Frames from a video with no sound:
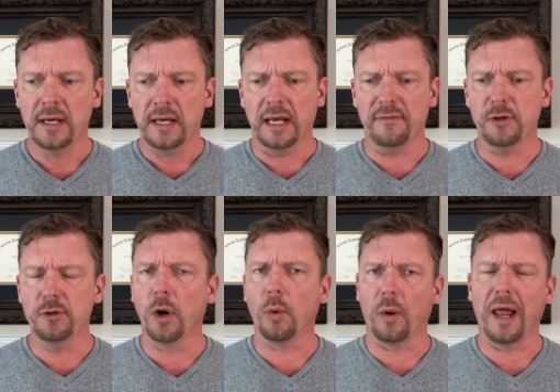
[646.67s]
If you
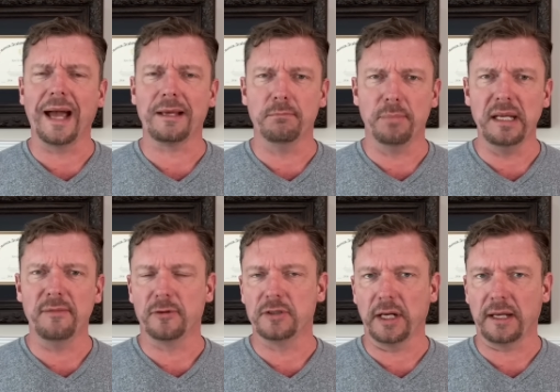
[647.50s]
don't like beef
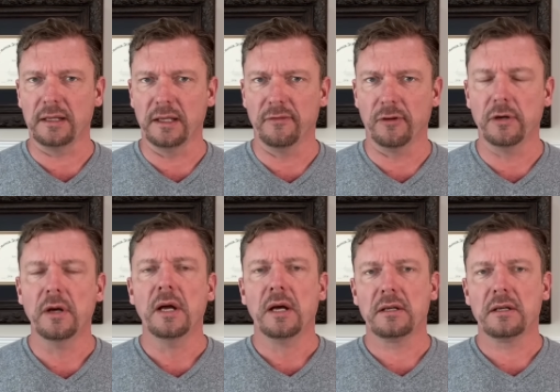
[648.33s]
or chicken liver,